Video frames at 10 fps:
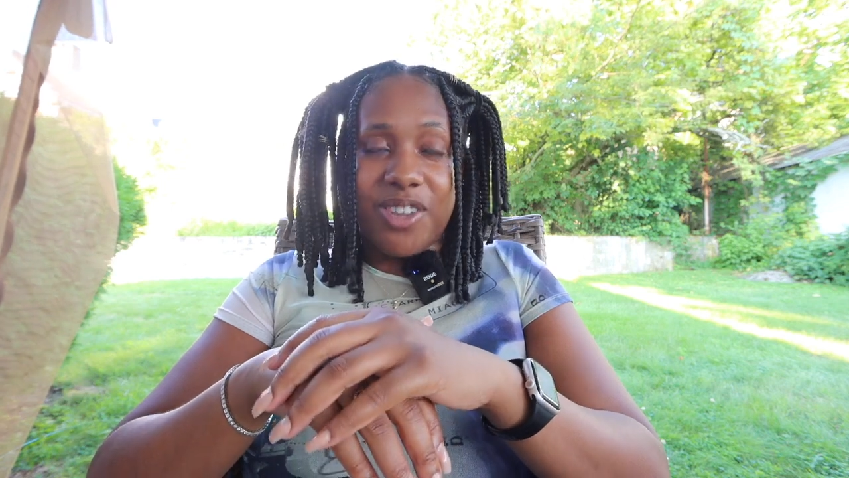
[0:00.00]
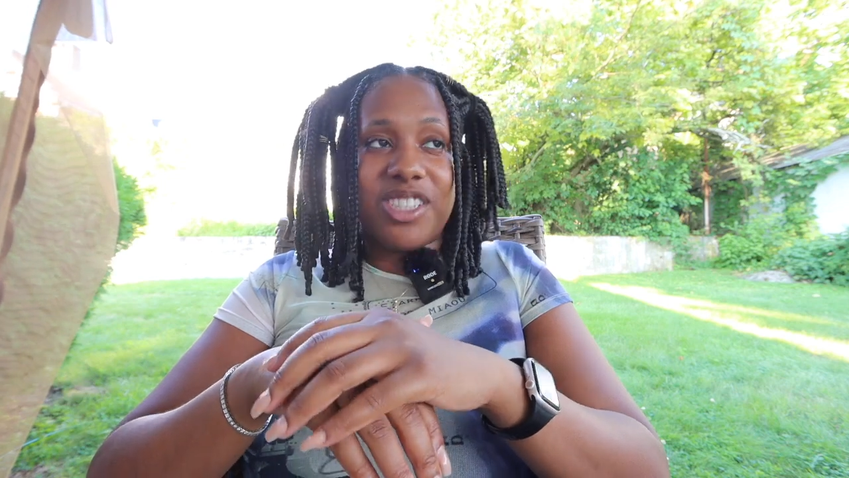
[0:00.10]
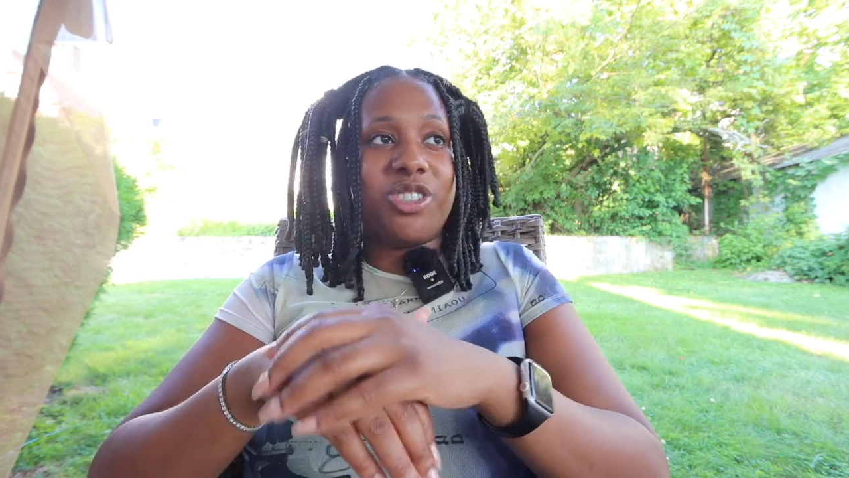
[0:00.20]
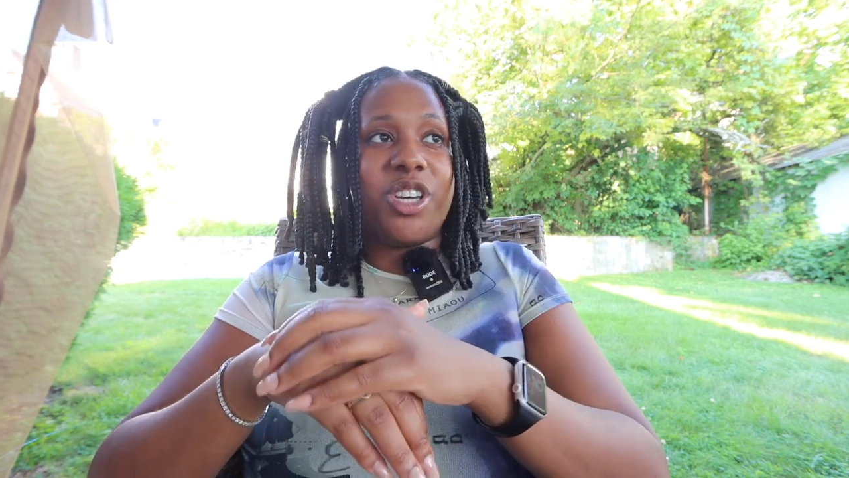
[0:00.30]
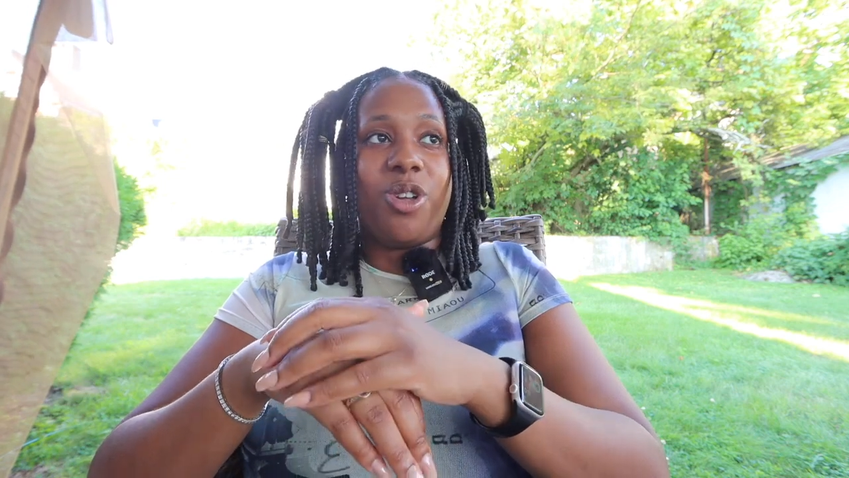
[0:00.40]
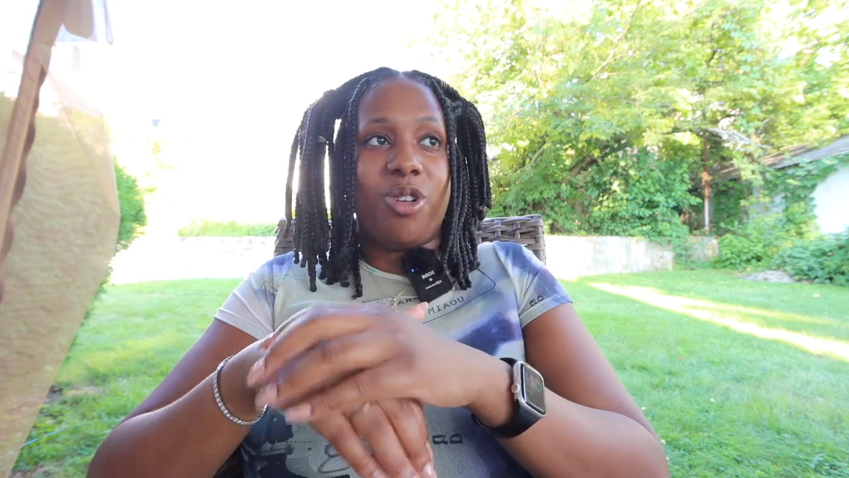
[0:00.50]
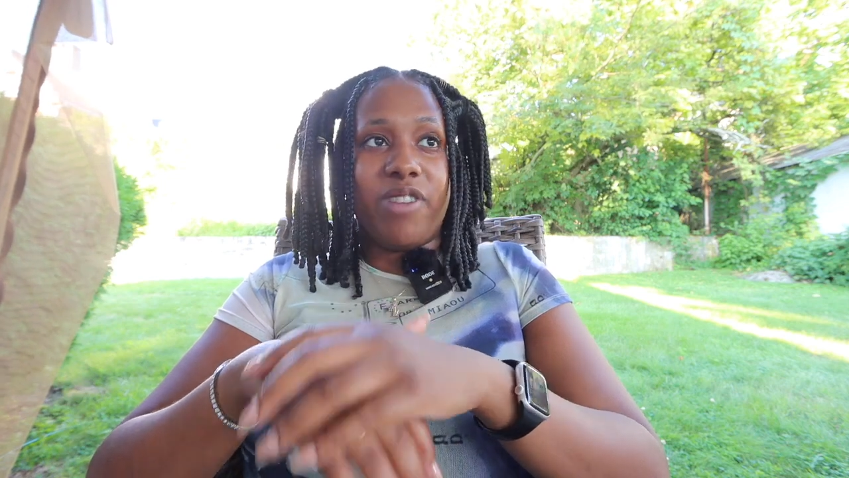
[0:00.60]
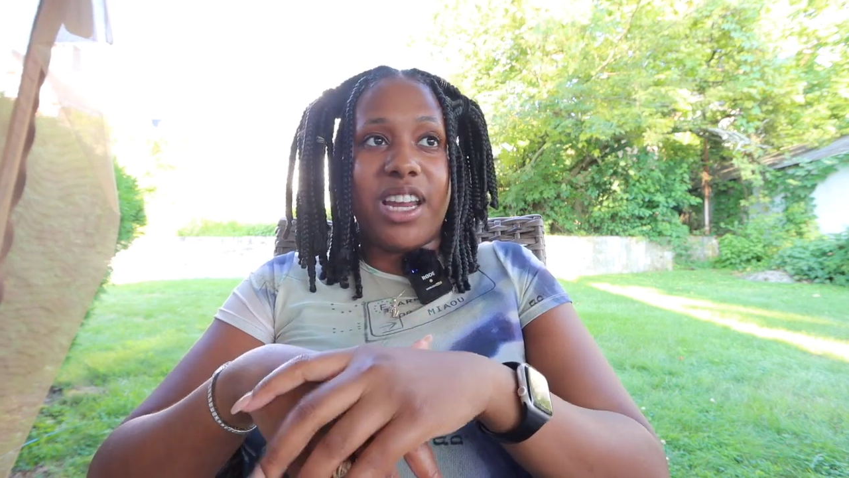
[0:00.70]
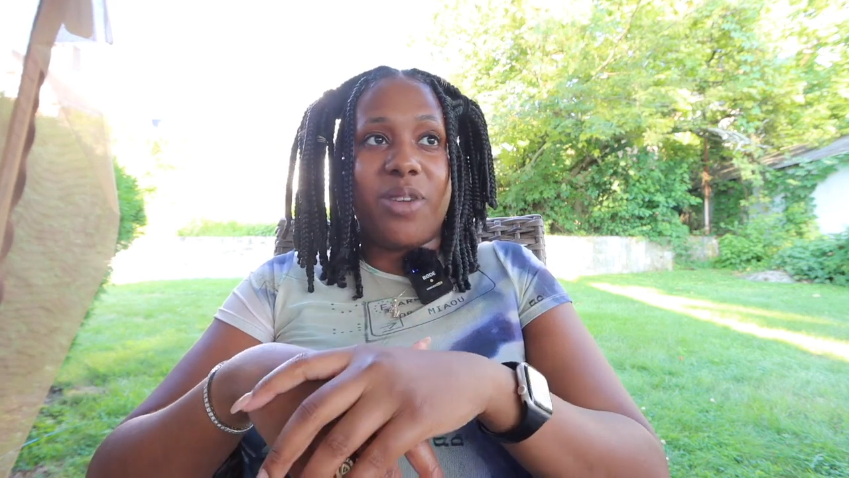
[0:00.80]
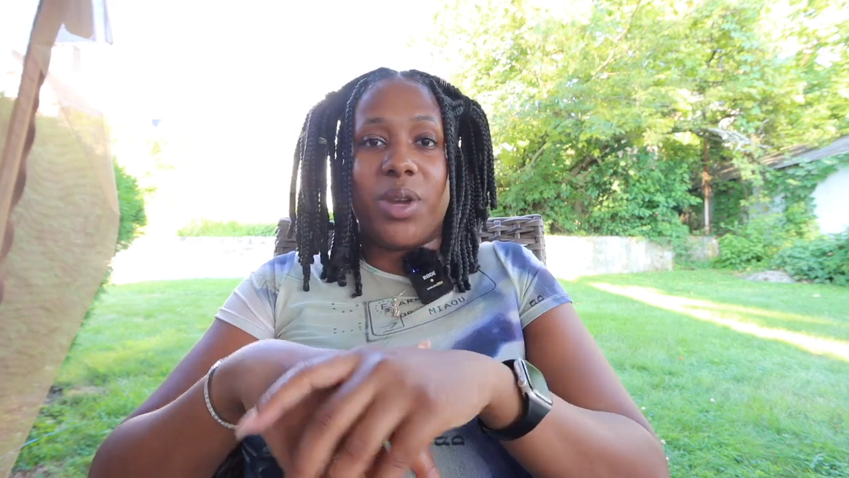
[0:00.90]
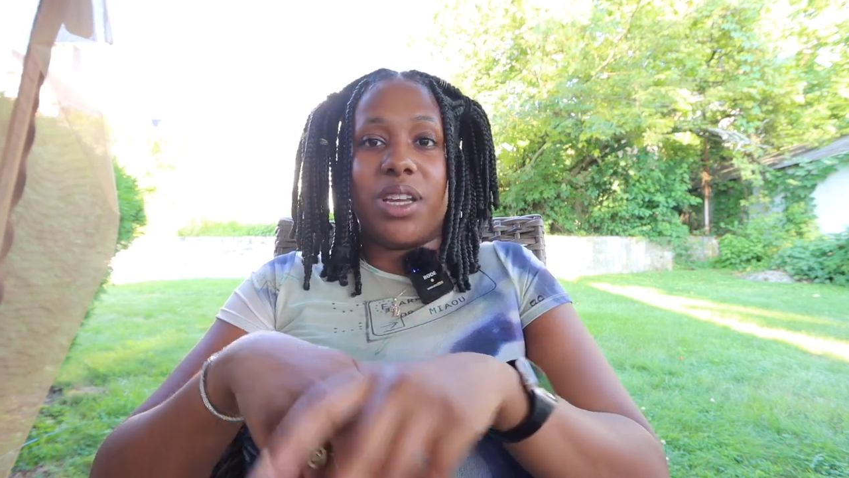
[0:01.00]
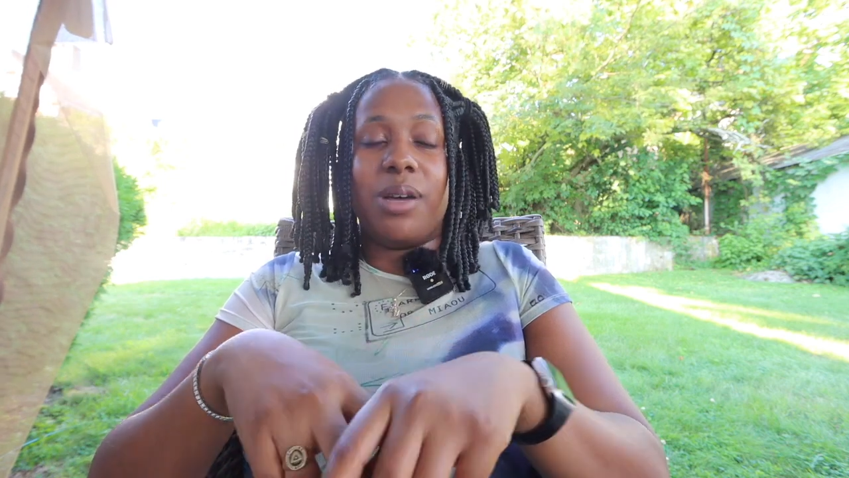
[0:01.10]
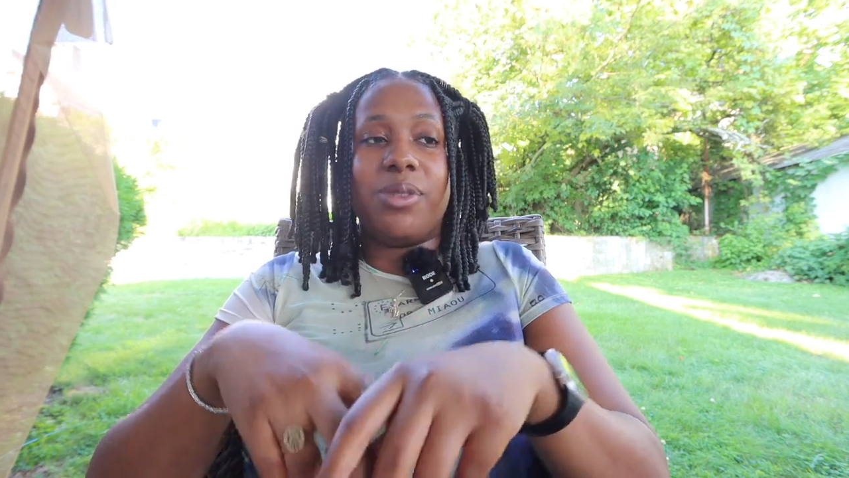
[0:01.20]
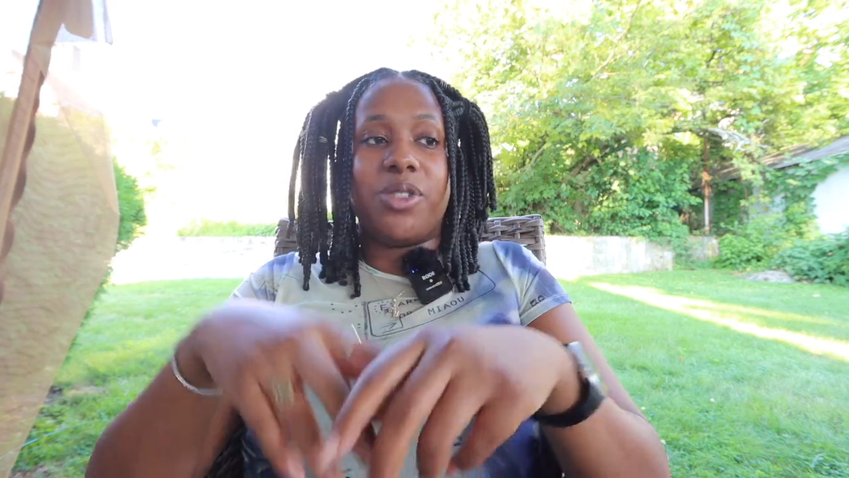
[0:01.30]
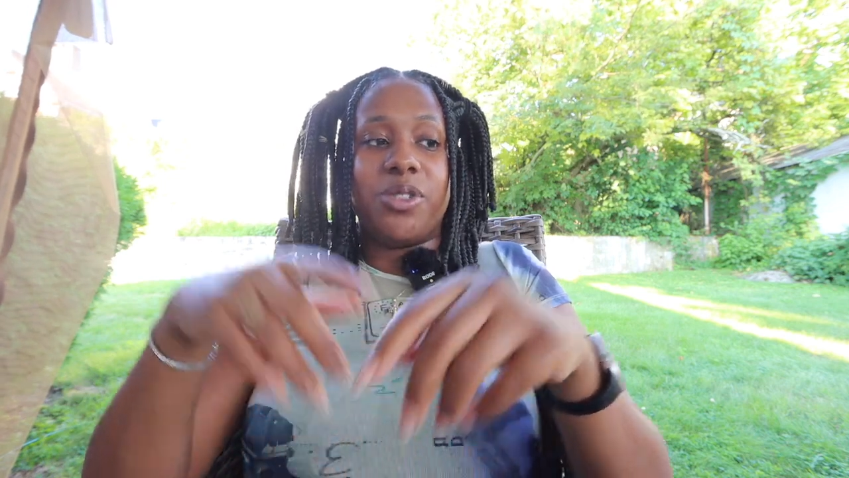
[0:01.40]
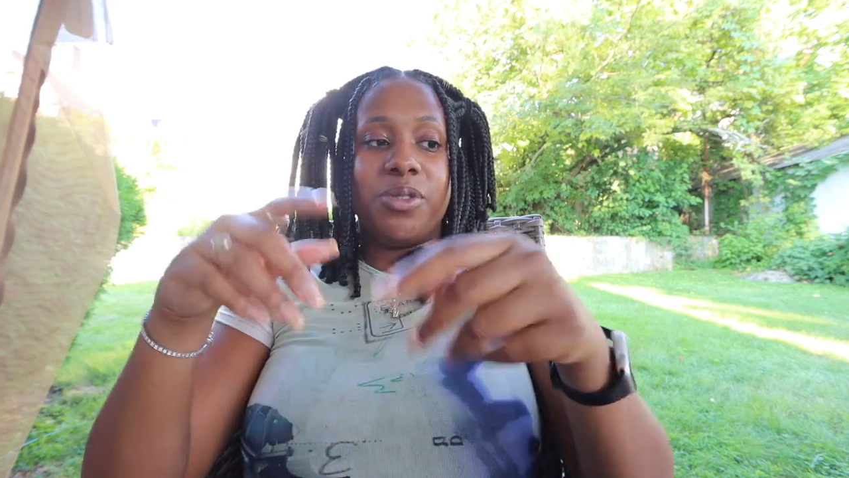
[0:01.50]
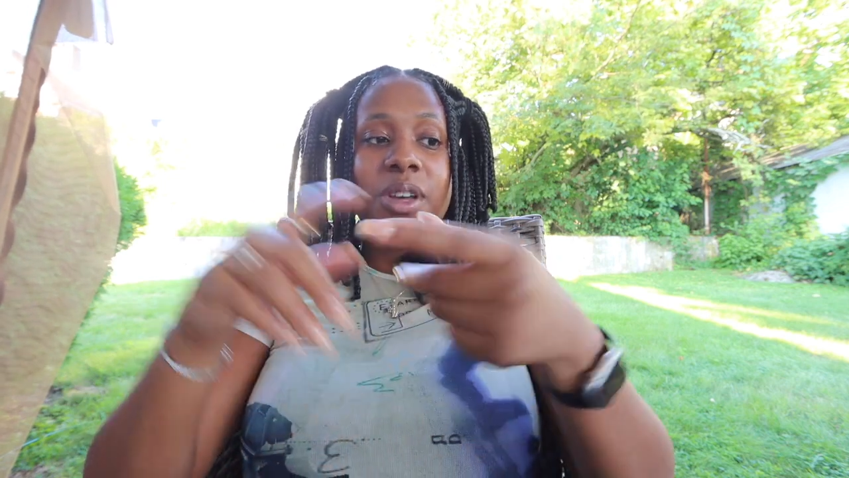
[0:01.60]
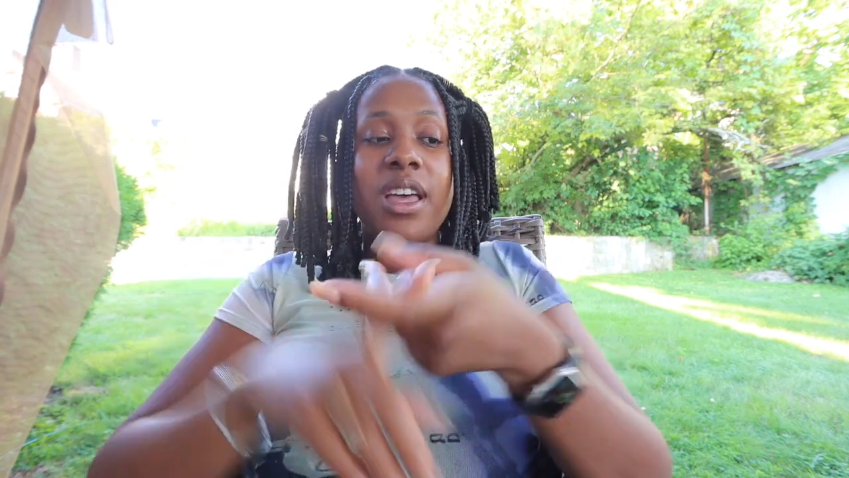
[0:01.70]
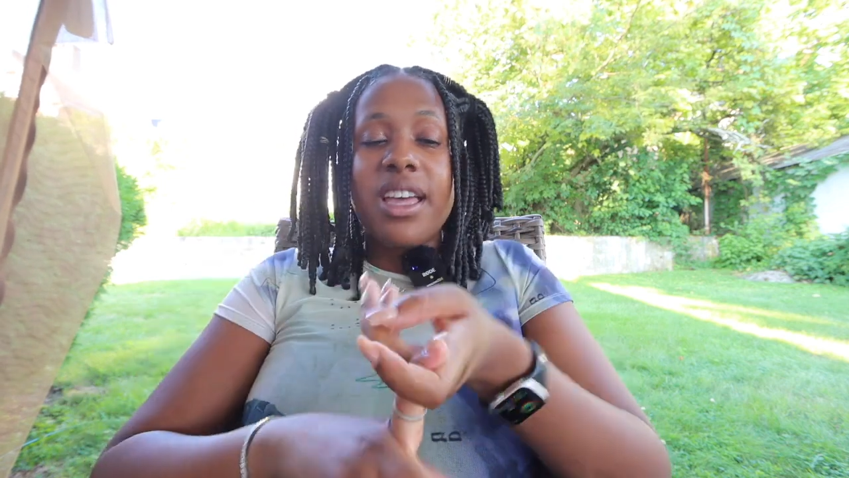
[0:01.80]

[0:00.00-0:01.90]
on this channel already when it comes to